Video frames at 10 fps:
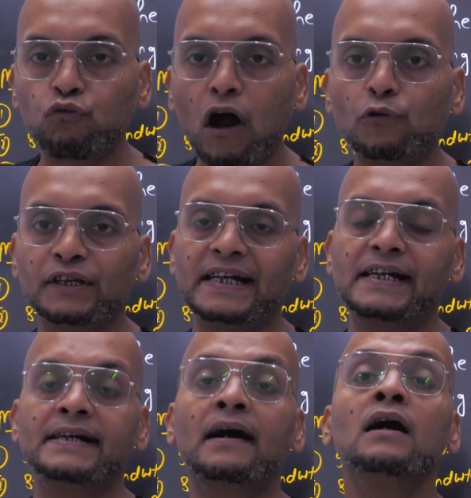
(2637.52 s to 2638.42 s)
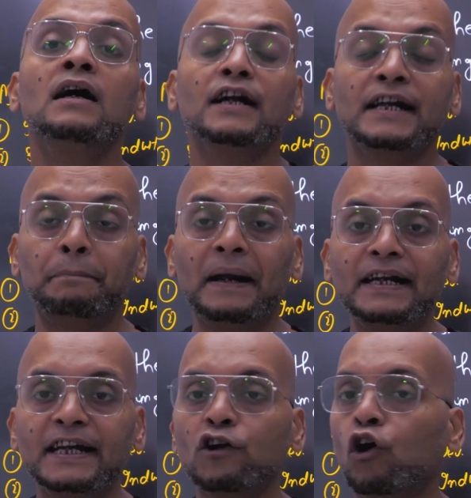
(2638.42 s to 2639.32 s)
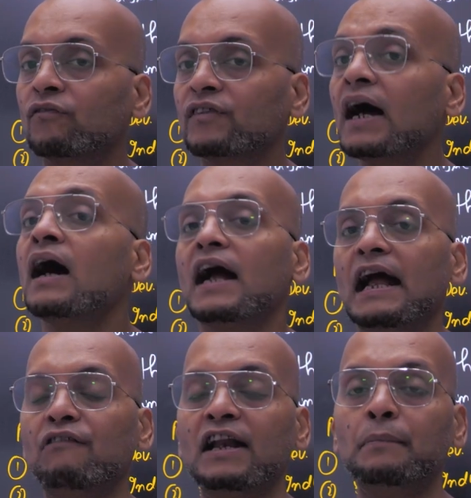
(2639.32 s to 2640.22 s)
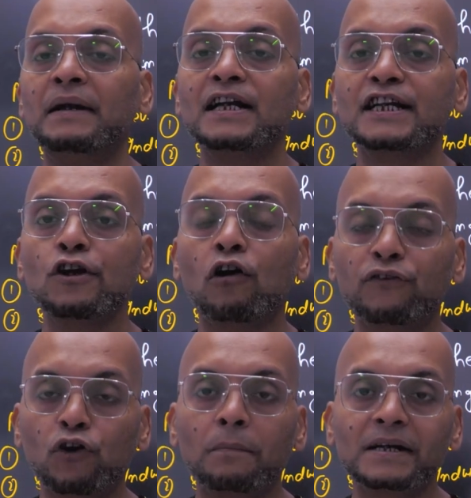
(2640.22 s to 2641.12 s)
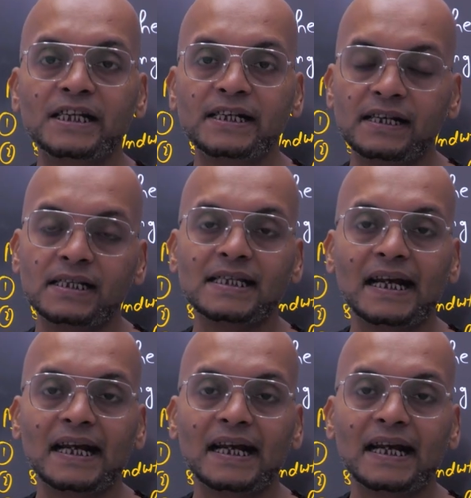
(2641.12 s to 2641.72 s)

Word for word: throughout the India, depending on the availability of raw materials